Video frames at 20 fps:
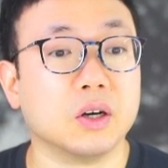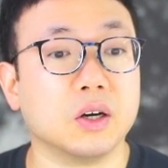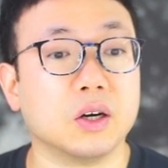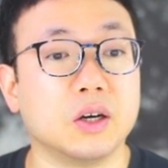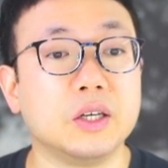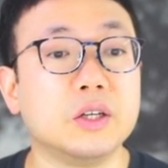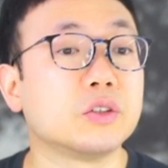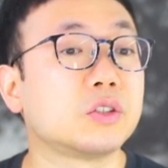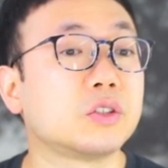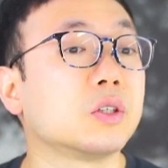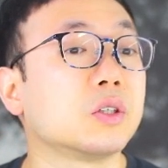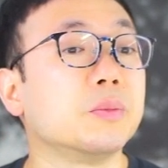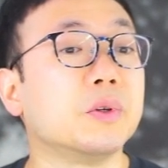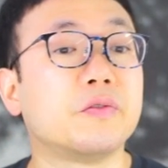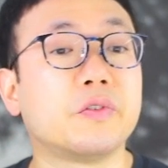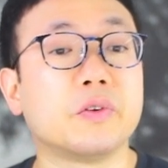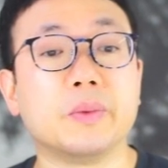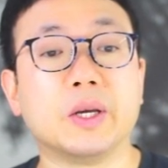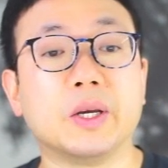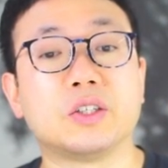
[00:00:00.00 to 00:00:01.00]
Here's some
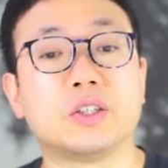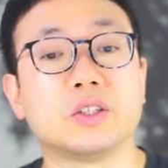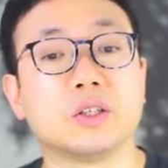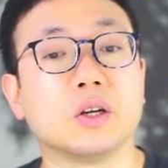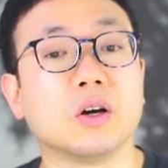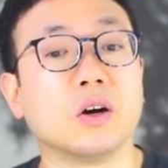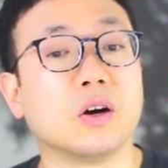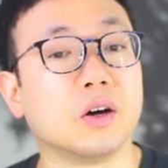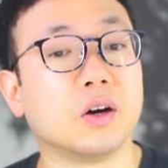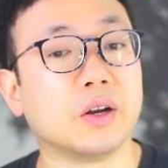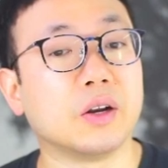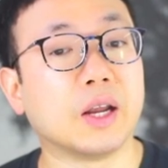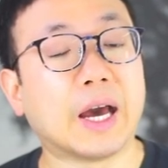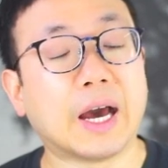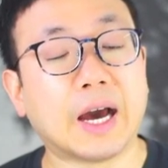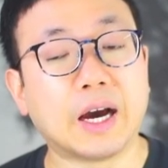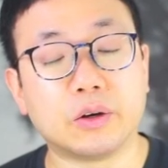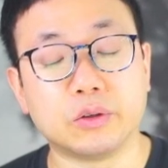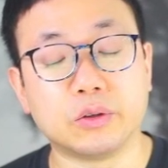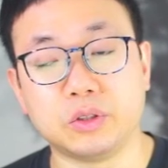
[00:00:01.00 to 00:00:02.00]
information on
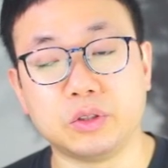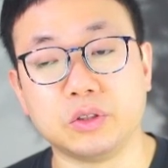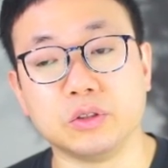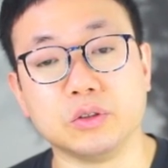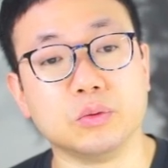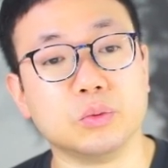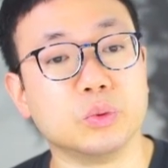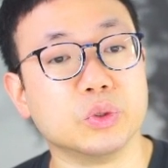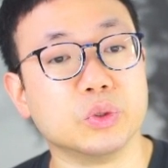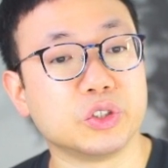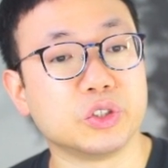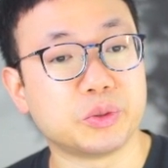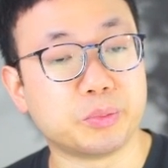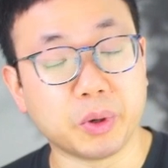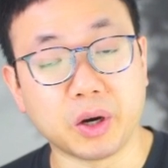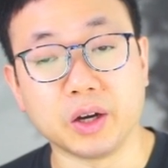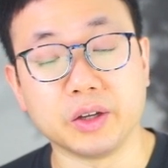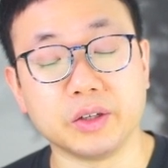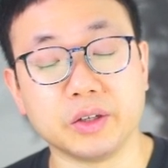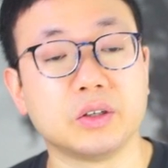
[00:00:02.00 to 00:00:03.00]
how to
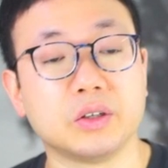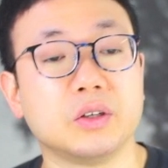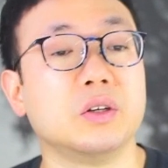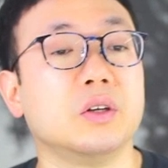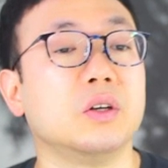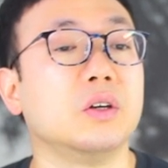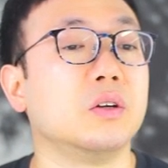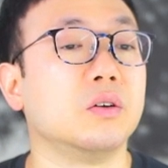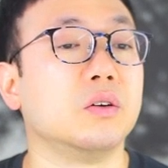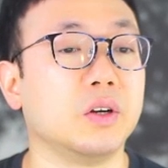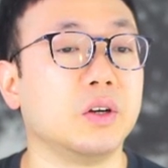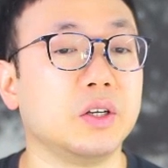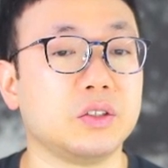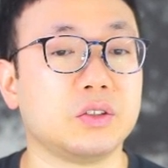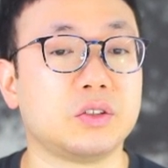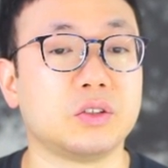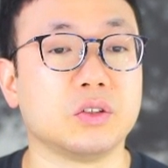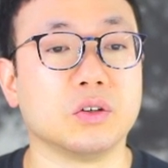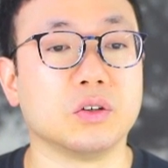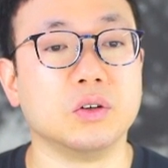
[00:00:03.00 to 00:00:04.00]
respond, right?
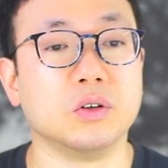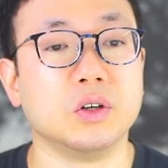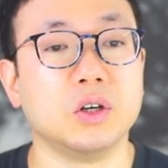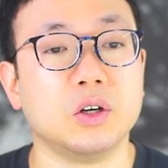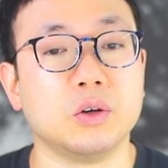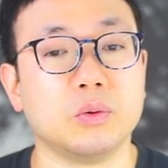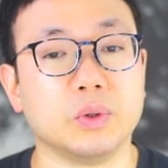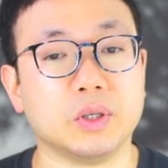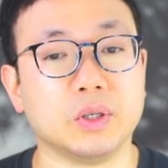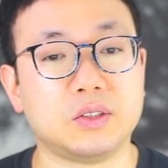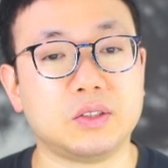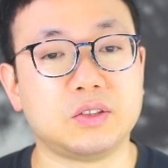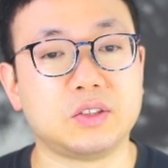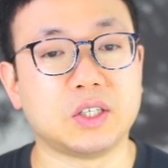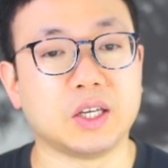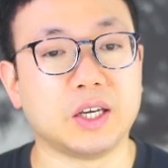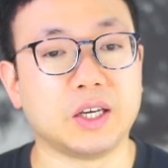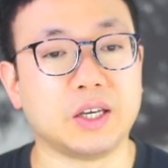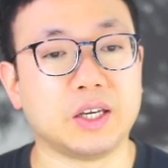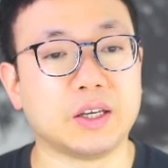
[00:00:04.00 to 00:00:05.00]
So we
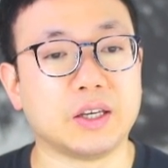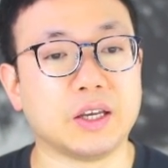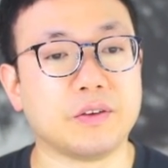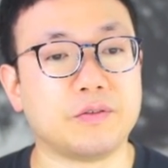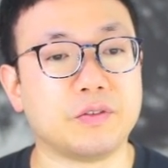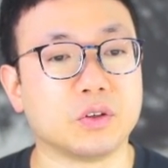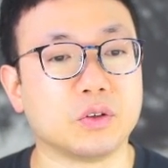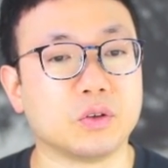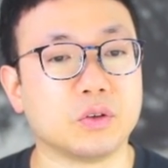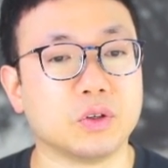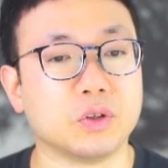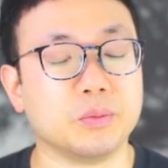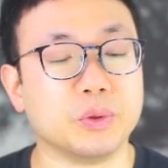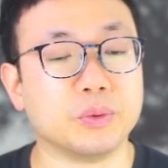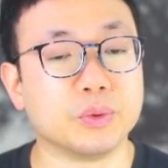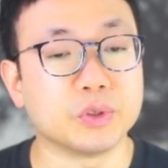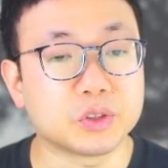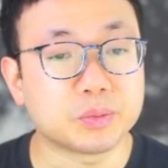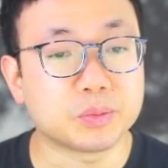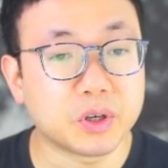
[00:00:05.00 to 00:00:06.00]
say if you're going to be
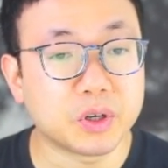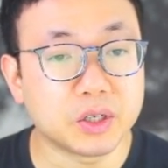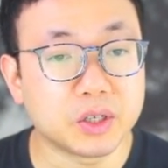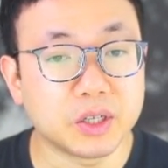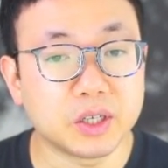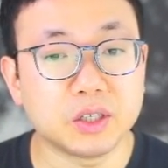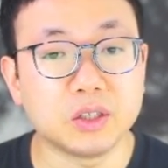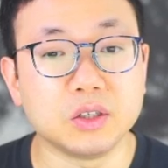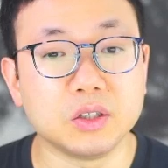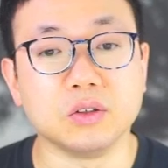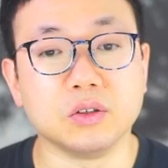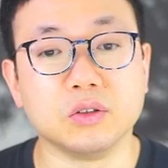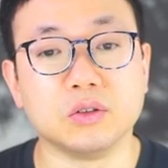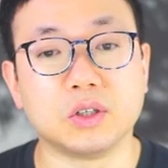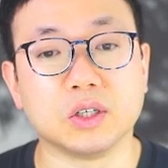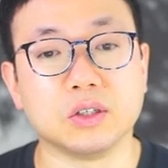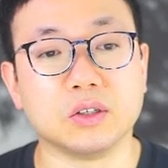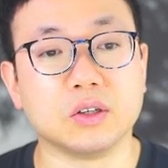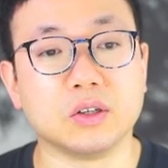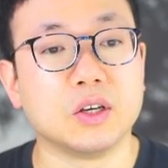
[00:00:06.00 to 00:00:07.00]
responding, you
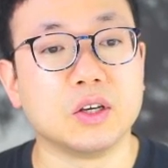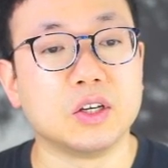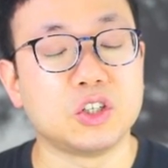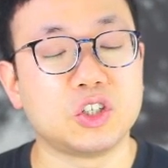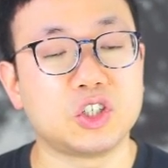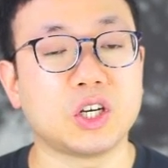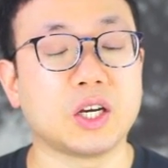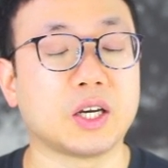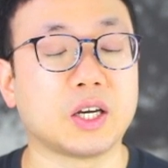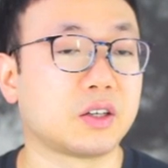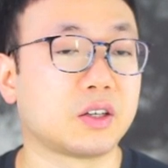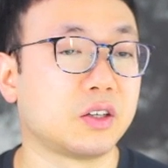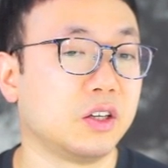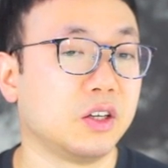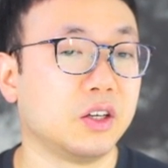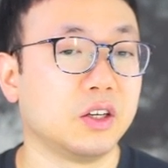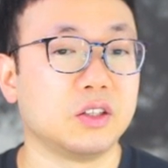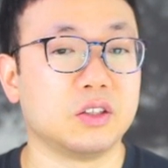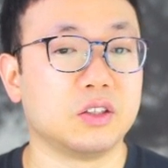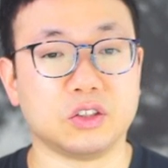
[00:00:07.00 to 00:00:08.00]
can check
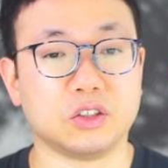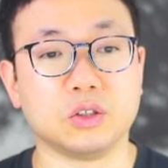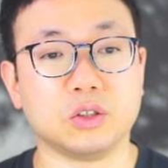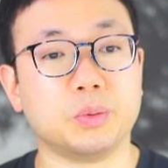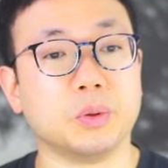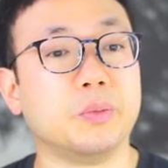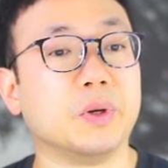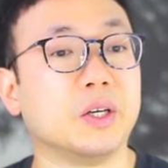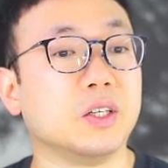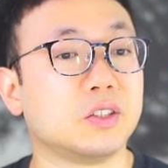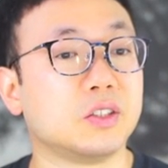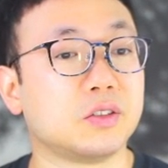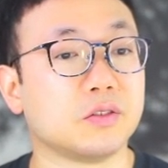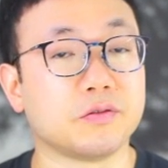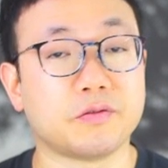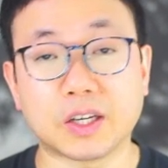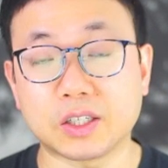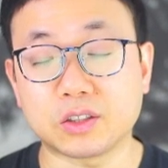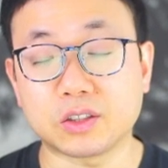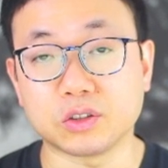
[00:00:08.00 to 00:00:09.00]
the Supabase
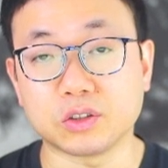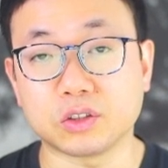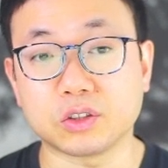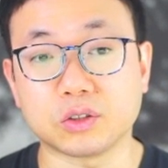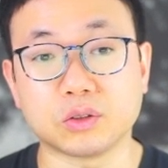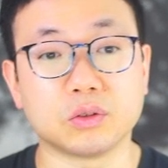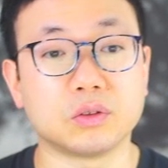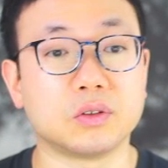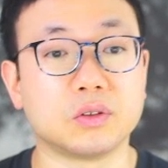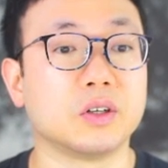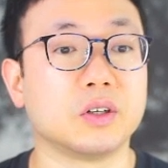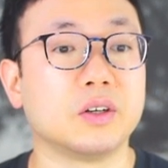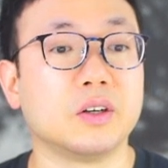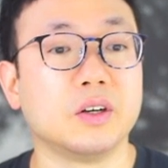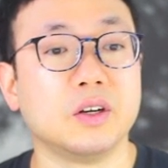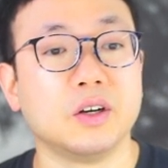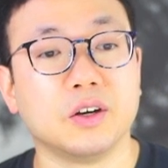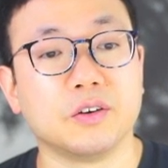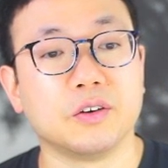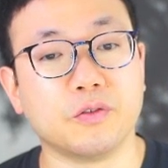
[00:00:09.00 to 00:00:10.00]
vector store
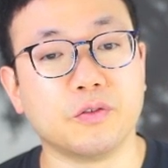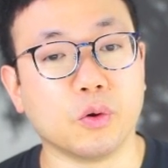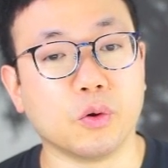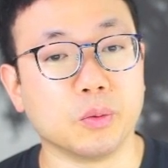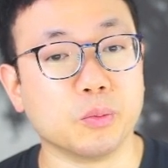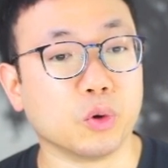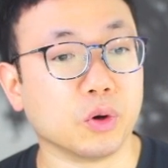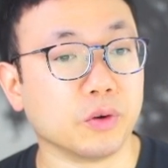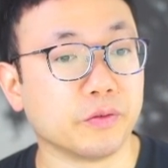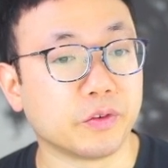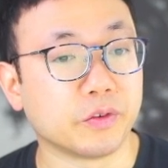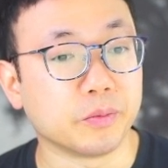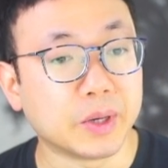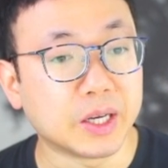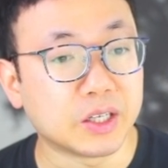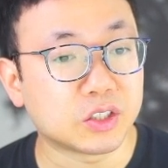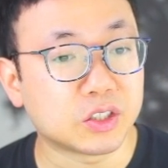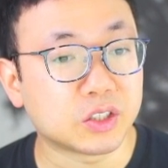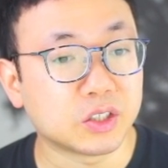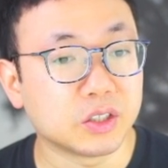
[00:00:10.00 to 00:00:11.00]
for more
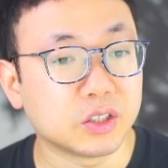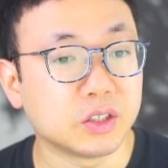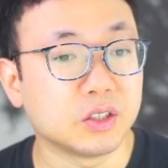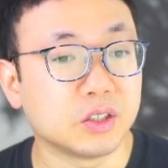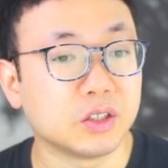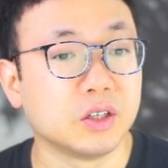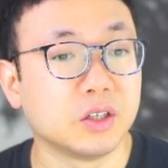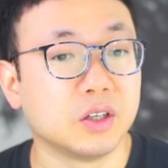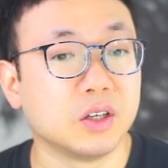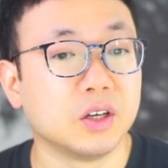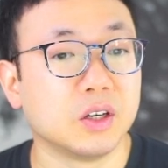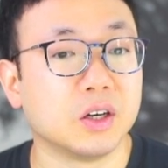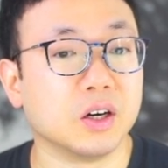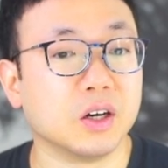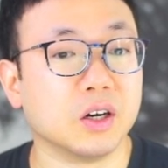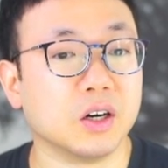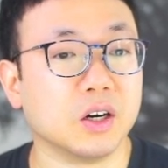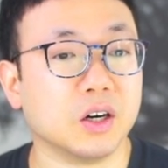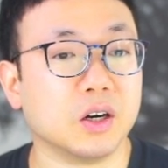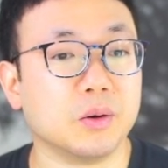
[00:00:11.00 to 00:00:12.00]
information.
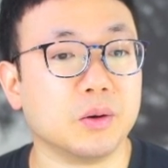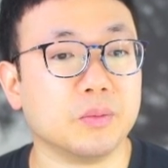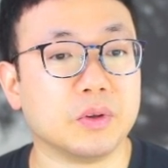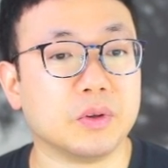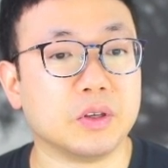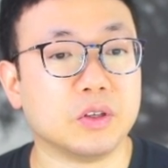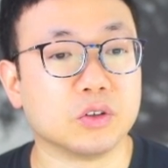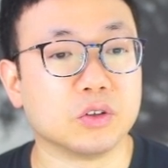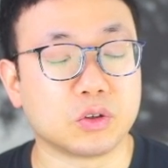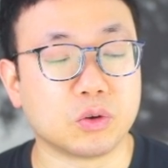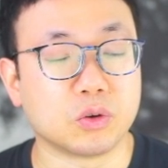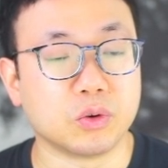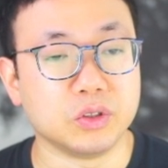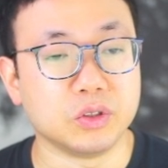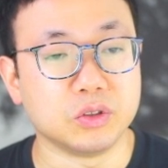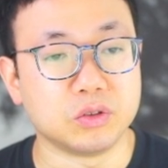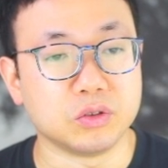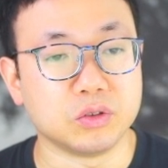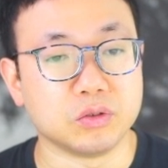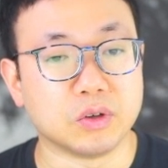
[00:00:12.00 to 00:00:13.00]
You're going
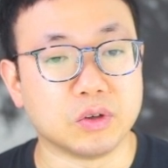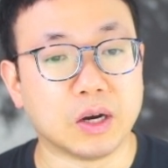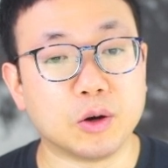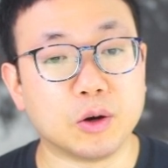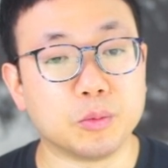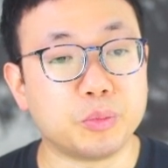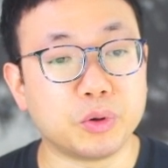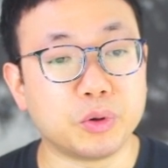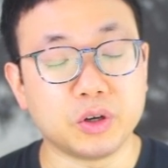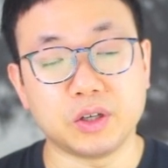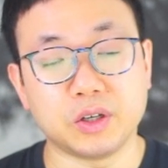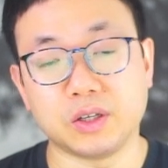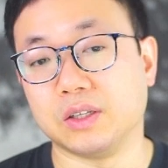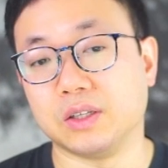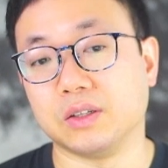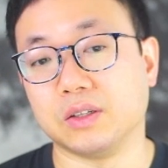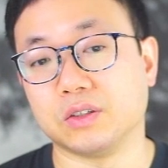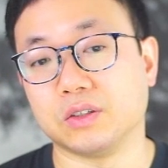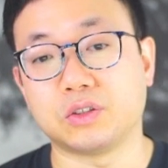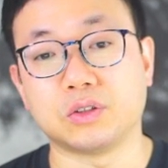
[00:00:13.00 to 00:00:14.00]
to output it
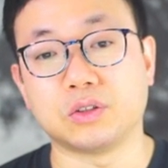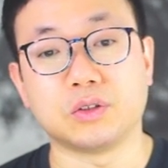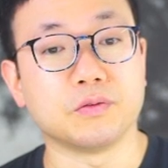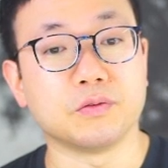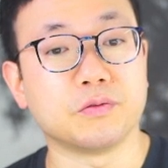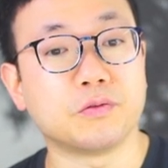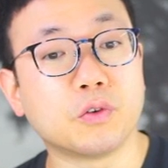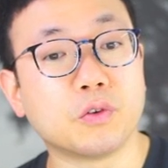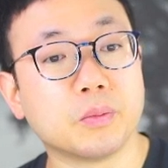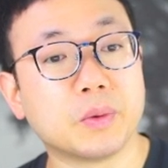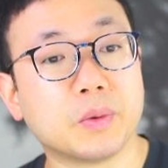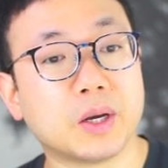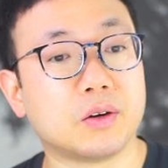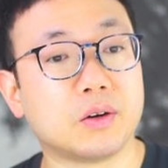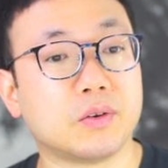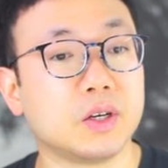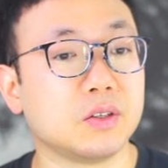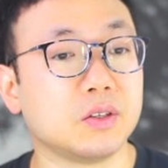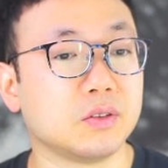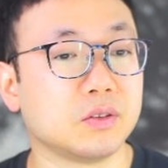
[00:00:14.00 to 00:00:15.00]
in a certain format,
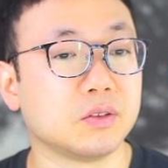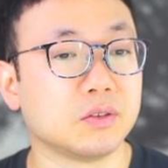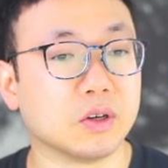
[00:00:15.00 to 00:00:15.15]
right?